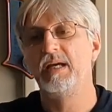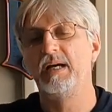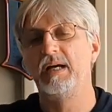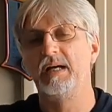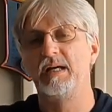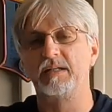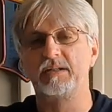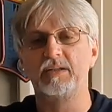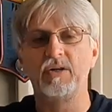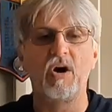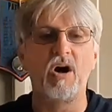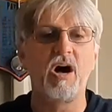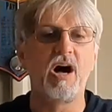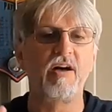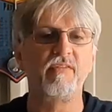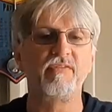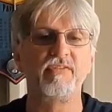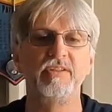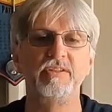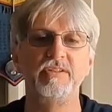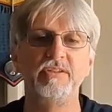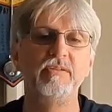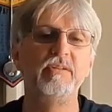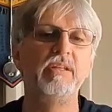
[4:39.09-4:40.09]
uh,
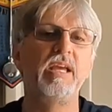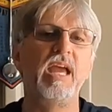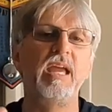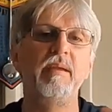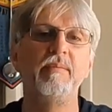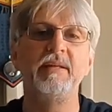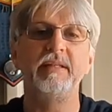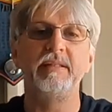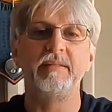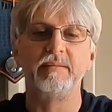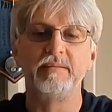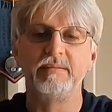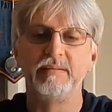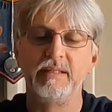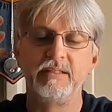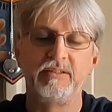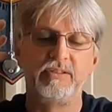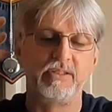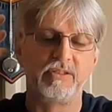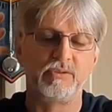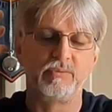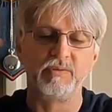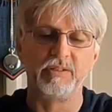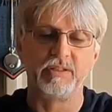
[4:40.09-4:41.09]
cough, and you name it,
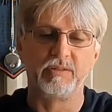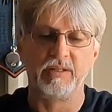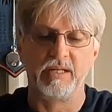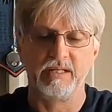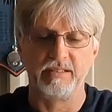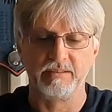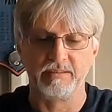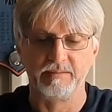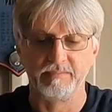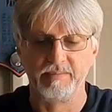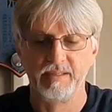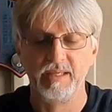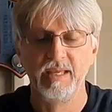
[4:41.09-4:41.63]
it just went crazy.